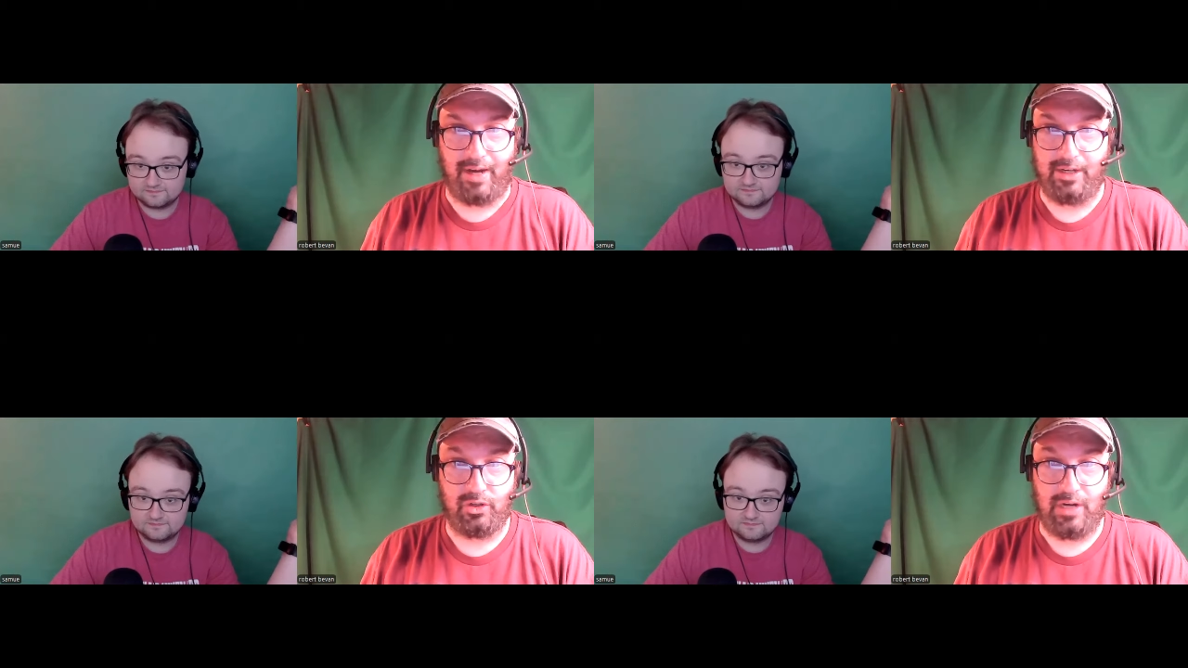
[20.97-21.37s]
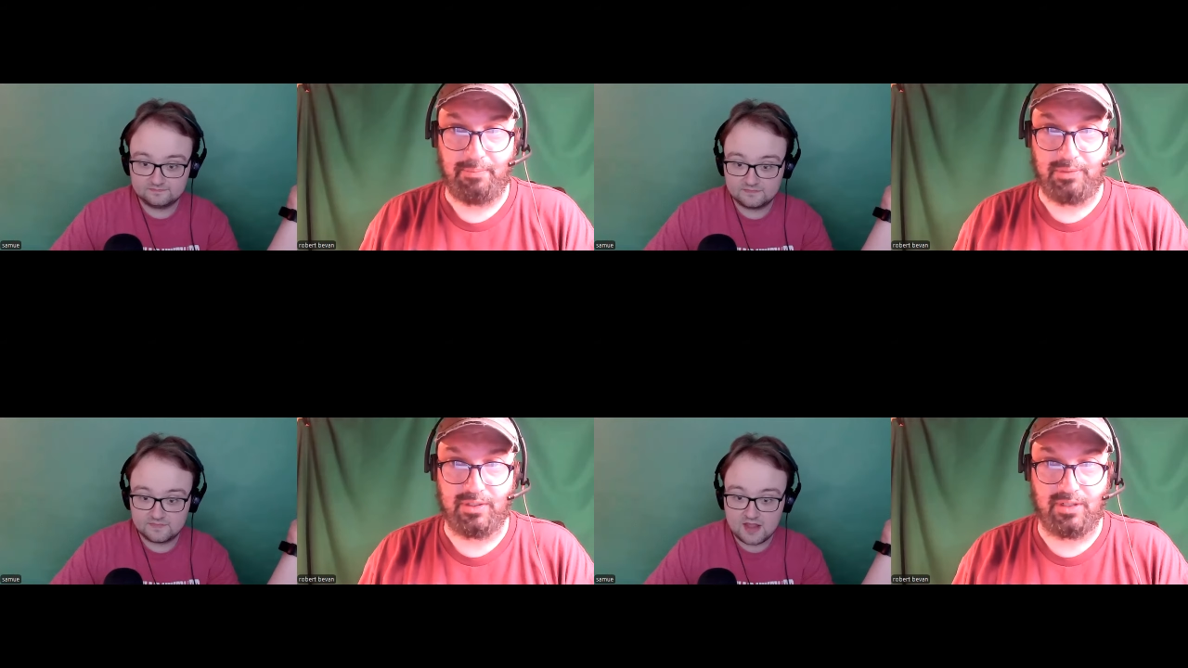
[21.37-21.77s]
Speaker 1: find
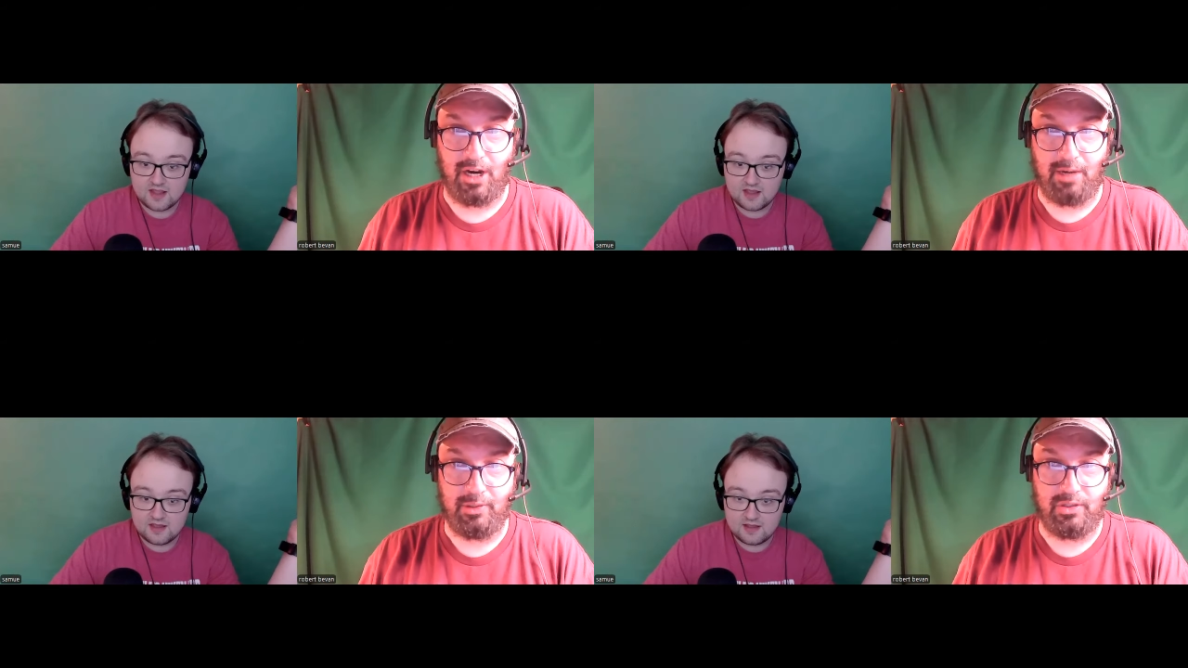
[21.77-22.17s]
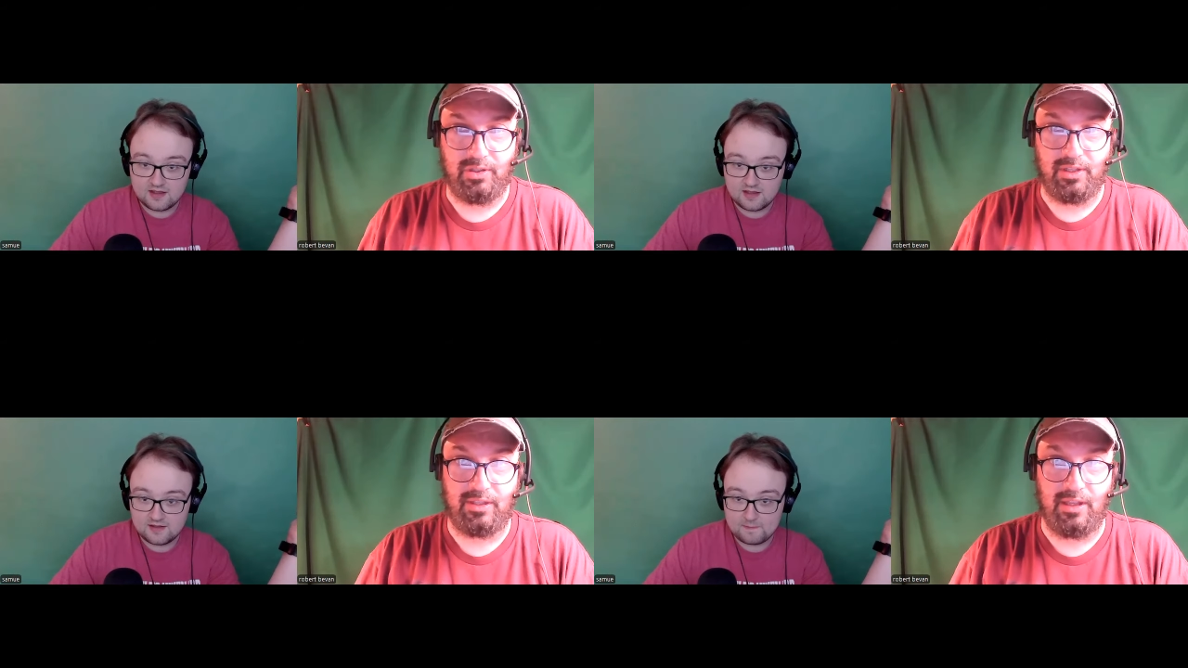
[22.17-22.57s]
traps garbage,
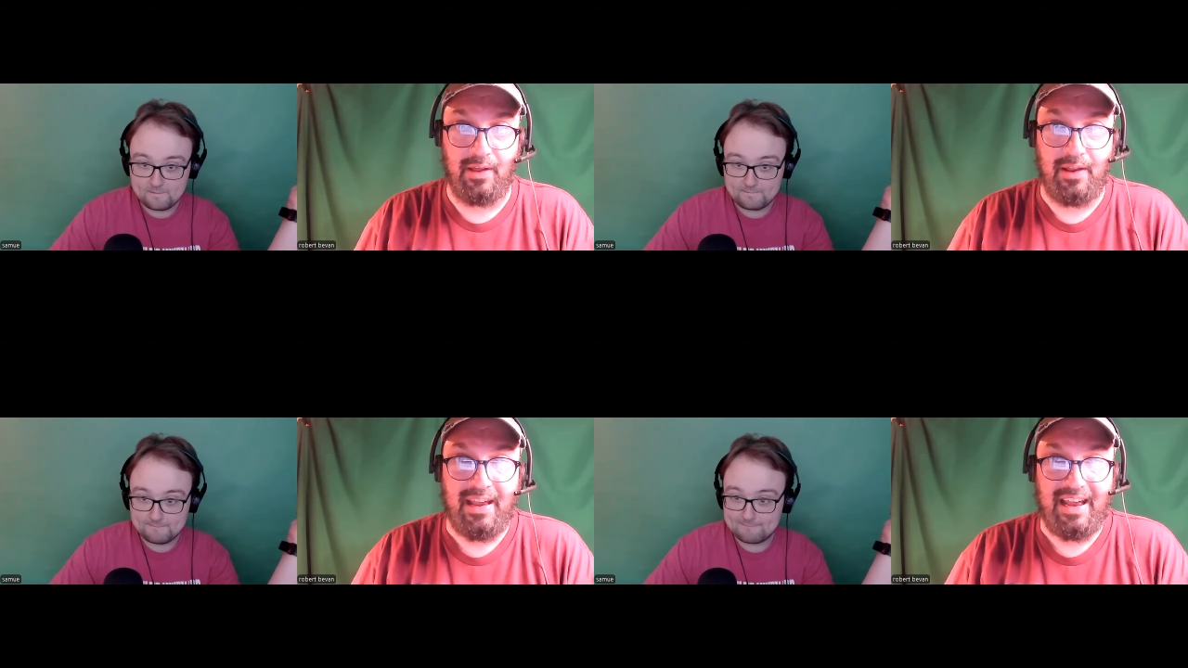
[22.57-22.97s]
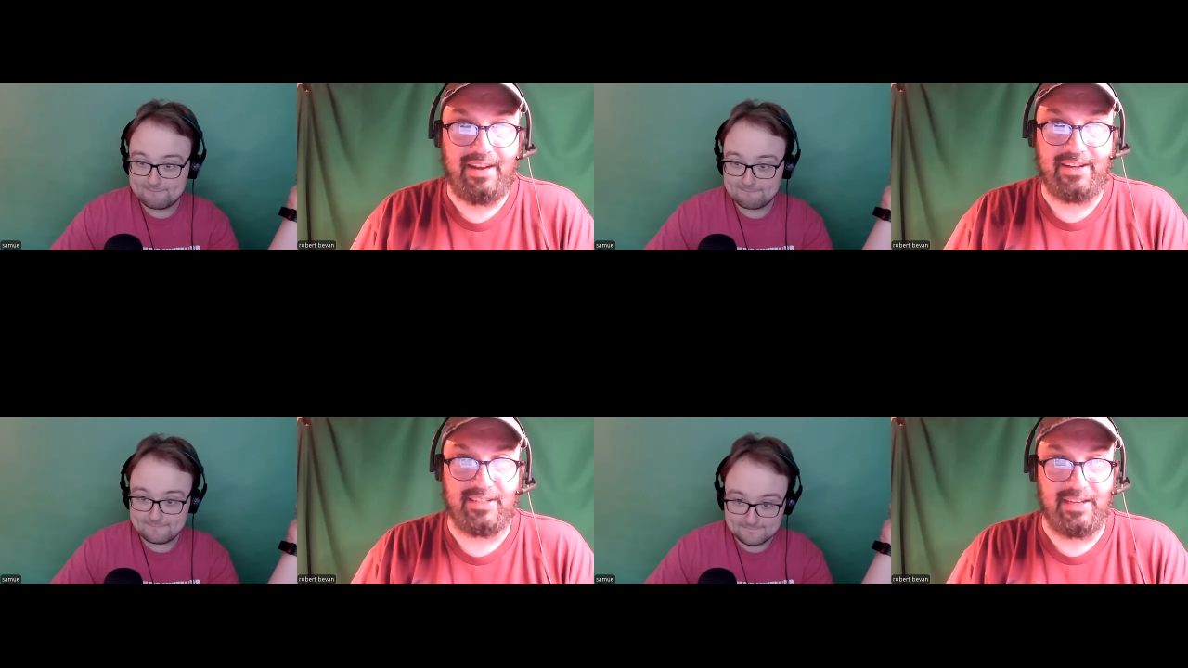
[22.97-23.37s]

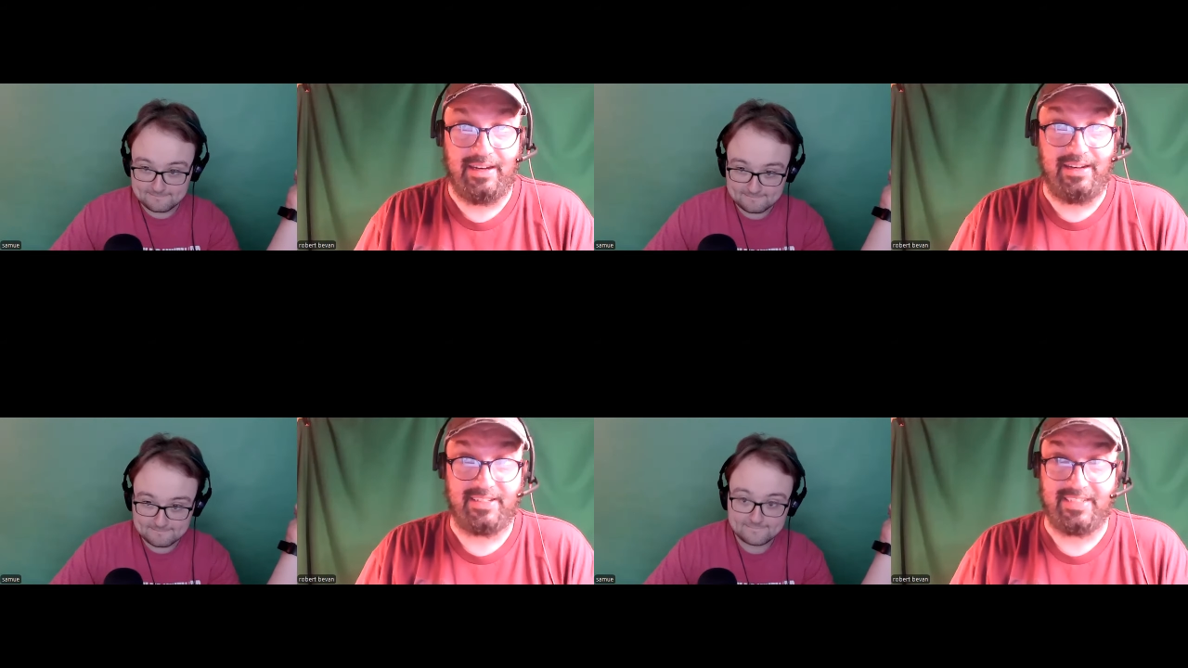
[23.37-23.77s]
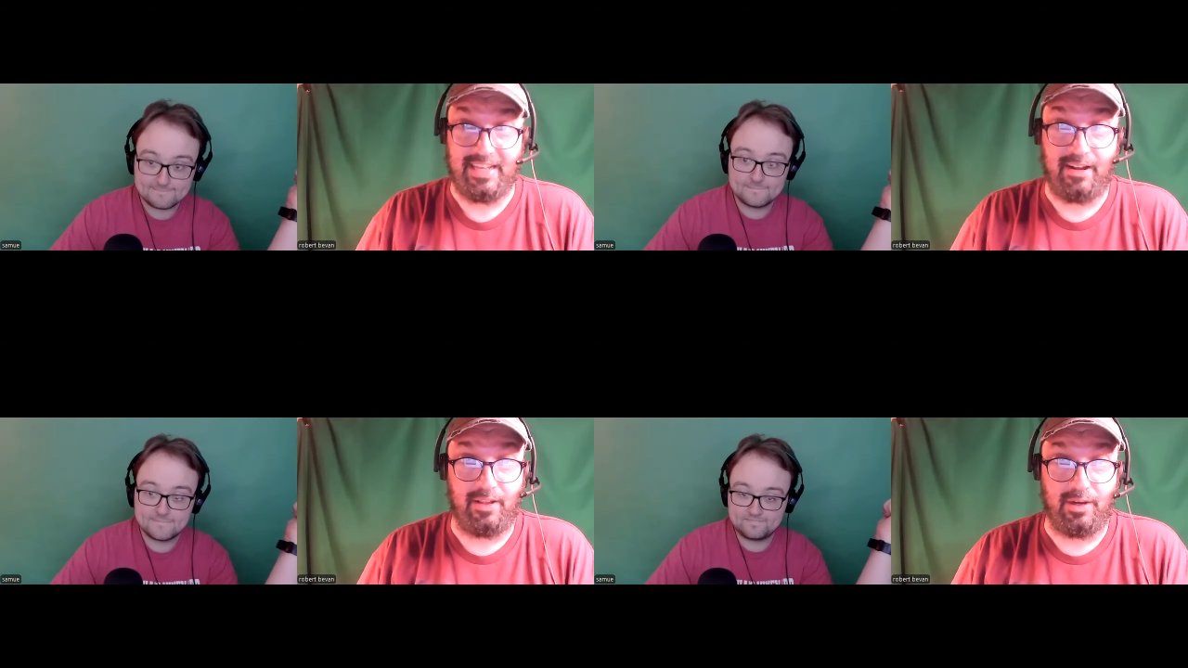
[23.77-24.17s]
and it's and it is
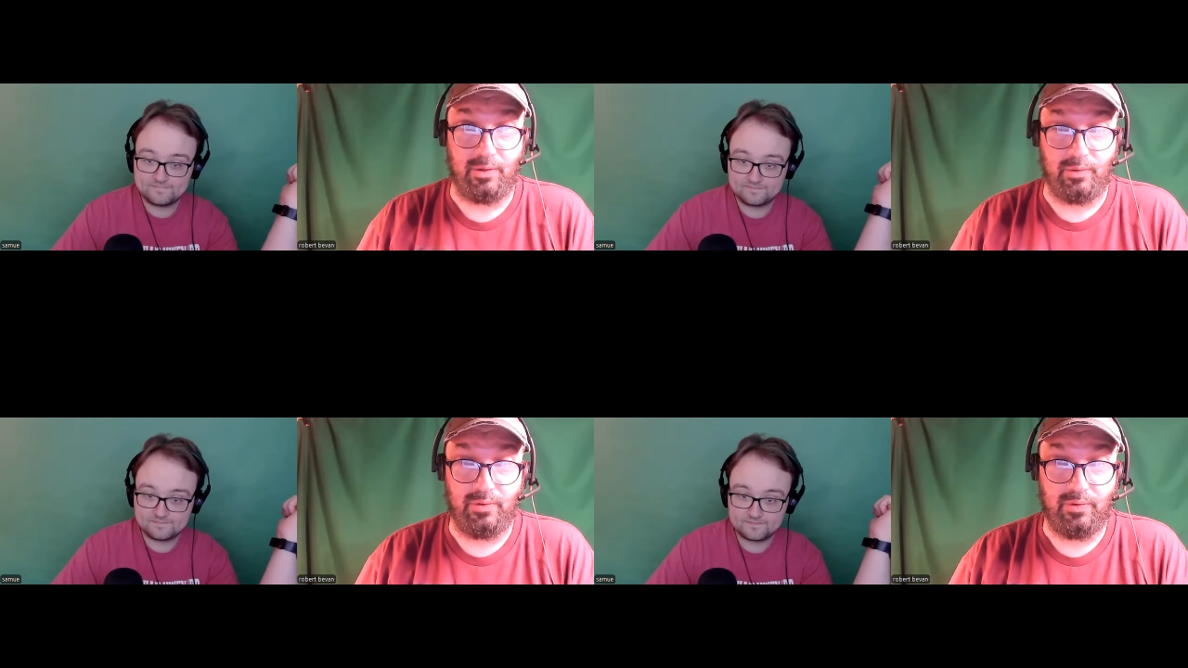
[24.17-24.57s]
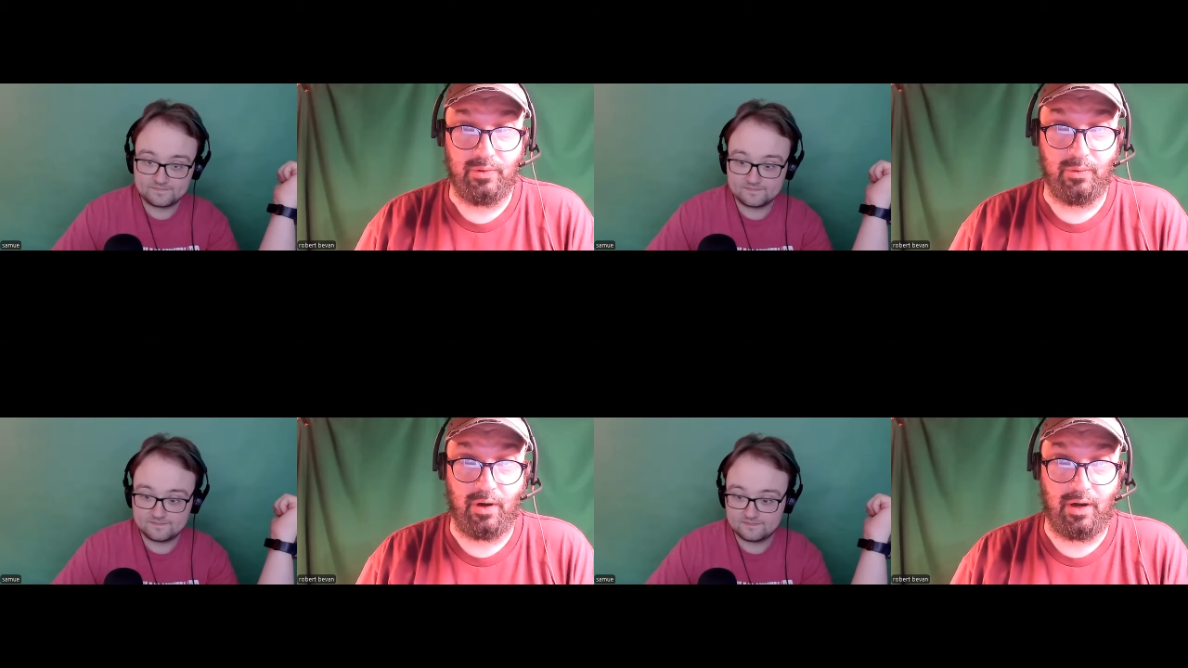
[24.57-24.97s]
not alone.
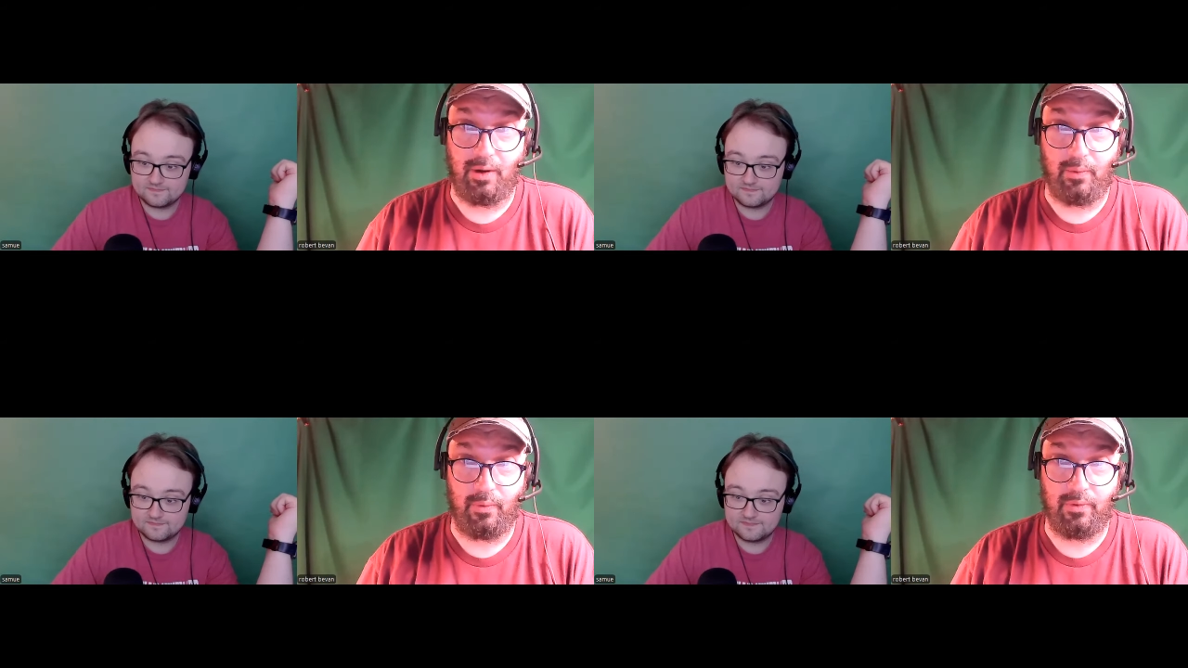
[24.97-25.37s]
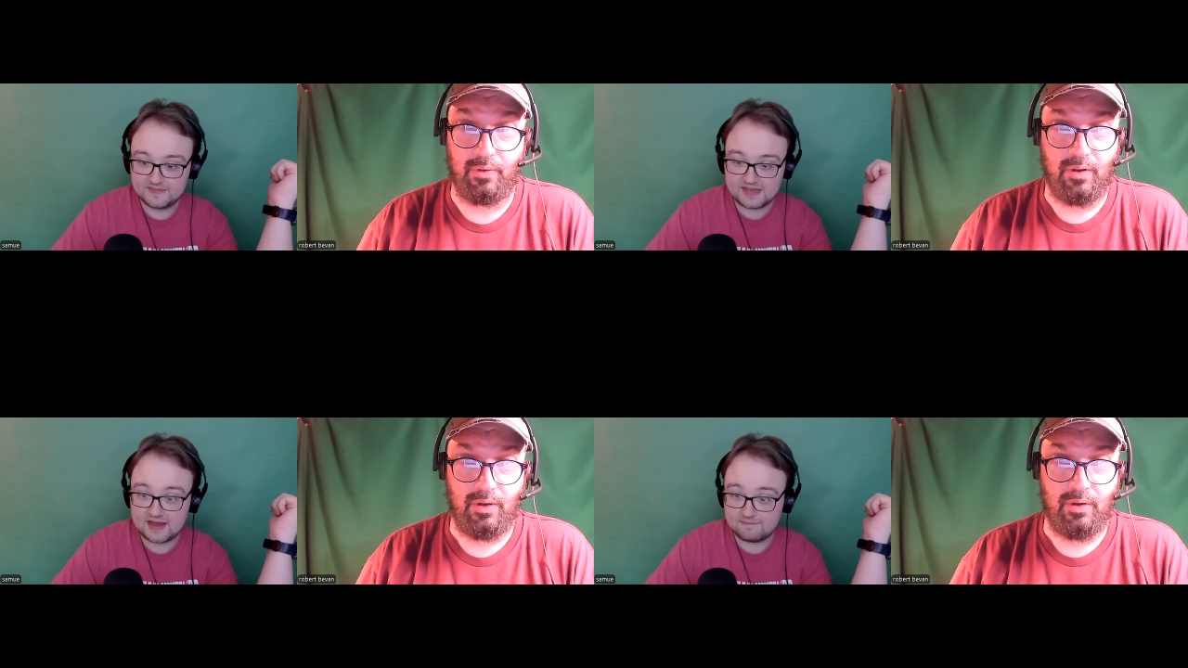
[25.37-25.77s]
Uh, yeah,